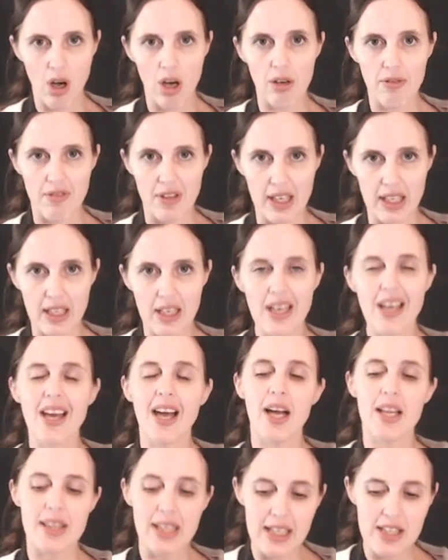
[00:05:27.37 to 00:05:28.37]
of there,
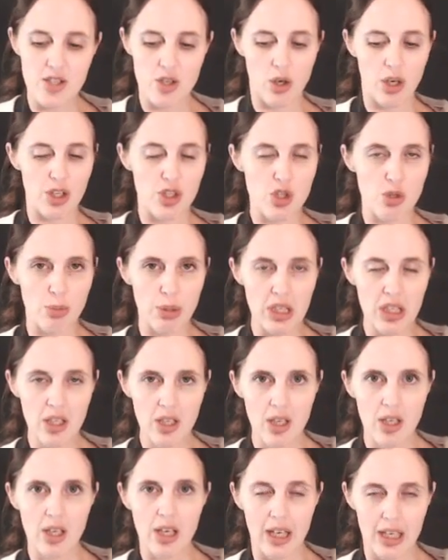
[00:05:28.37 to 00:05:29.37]
and that's going to
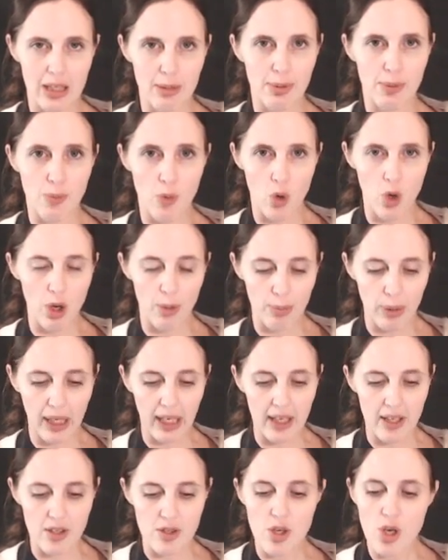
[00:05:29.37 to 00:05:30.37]
be a little bit more
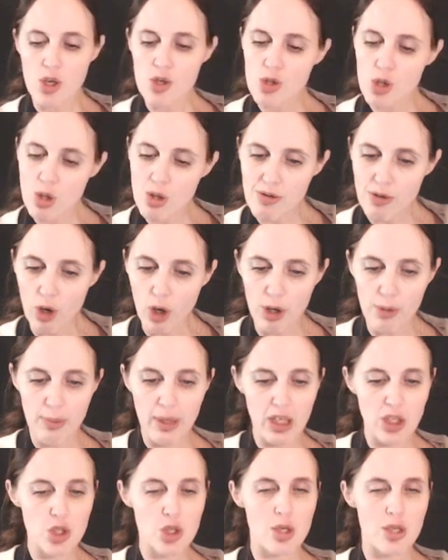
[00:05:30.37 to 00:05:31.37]
complicated. So you've got to
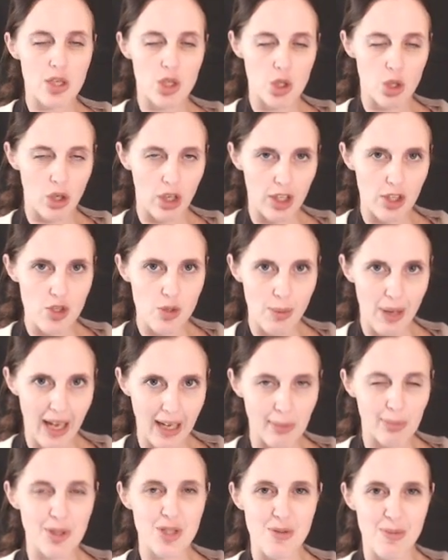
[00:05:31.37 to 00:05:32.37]
make sure that you're going to be
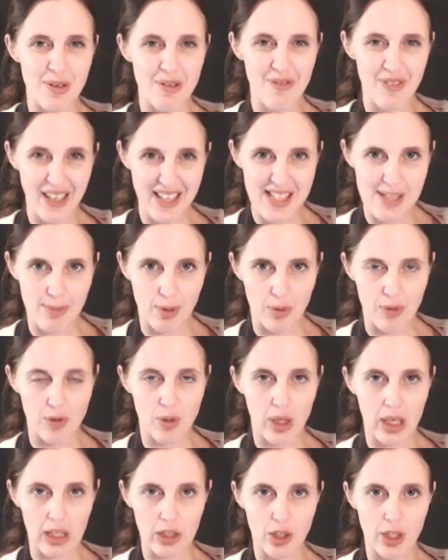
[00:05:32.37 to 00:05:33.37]
able to be flexible with
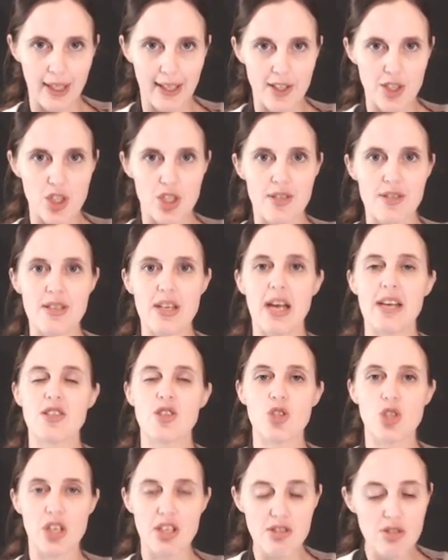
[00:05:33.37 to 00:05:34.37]
your calculations. I
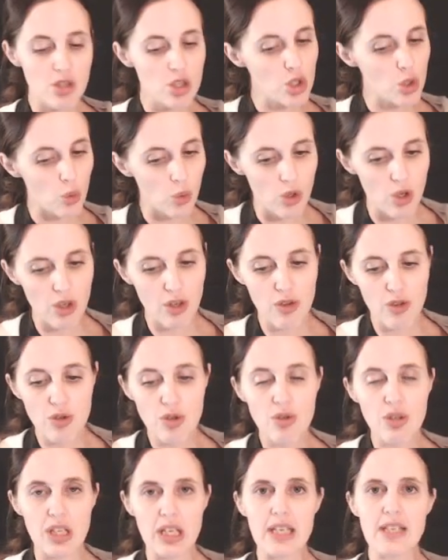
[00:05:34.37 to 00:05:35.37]
suggest that you work
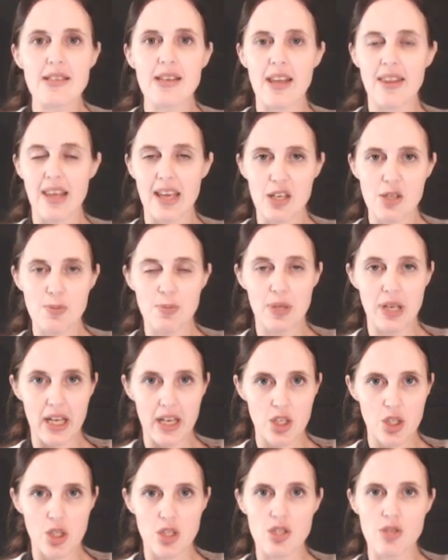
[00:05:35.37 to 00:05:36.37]
through these and the
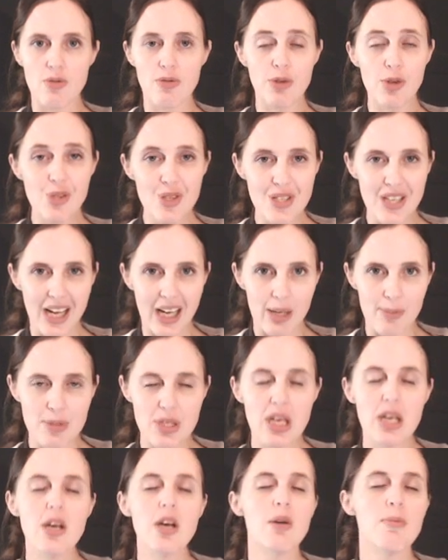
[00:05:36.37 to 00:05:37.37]
explanations a few
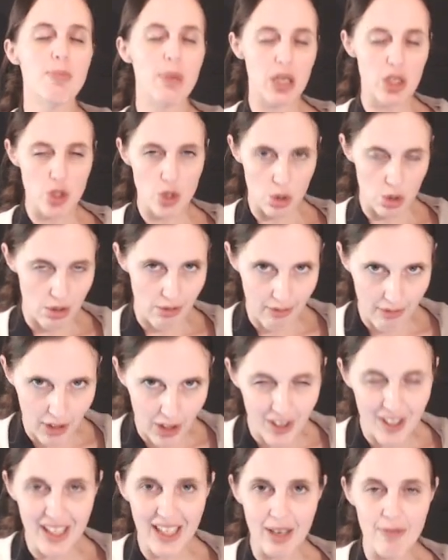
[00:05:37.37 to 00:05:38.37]
times. Make sure you're
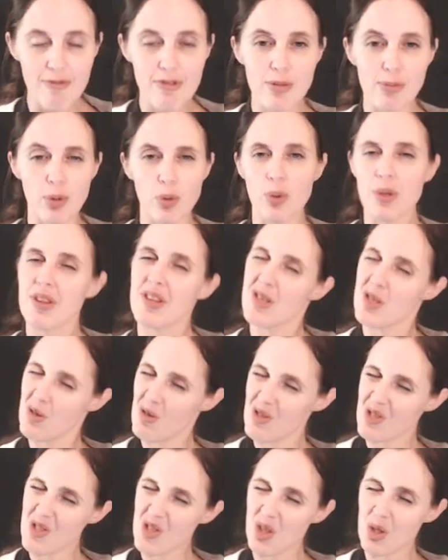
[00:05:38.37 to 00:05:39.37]
very comfortable with this,
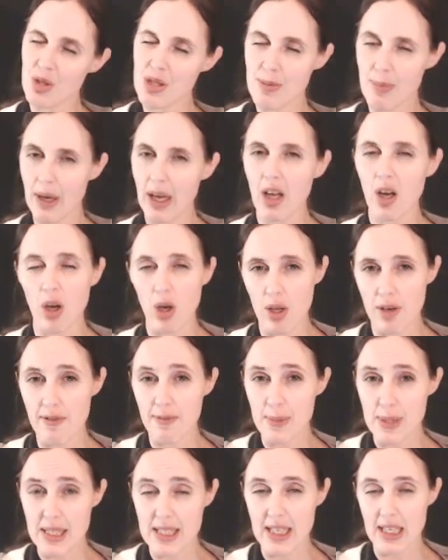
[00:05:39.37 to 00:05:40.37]
because students make a lot
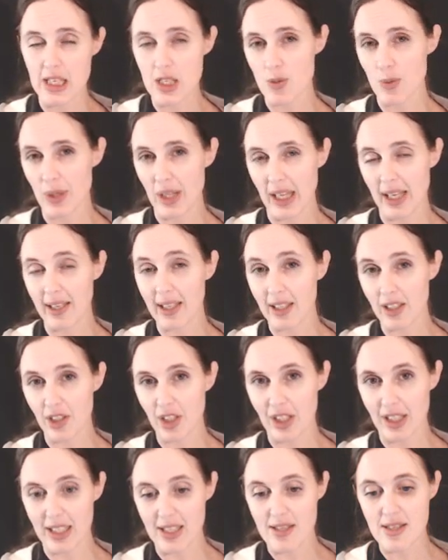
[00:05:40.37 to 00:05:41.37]
of mistakes when they're
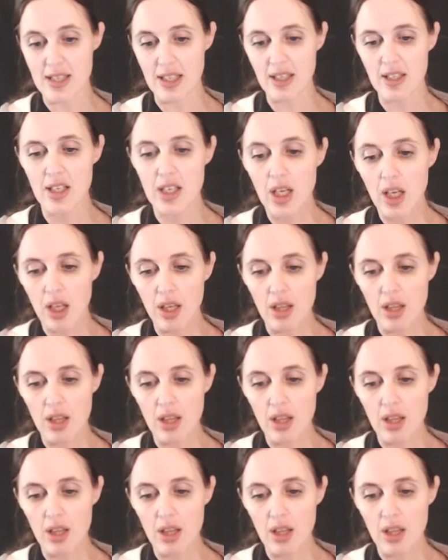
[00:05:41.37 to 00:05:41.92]
calculating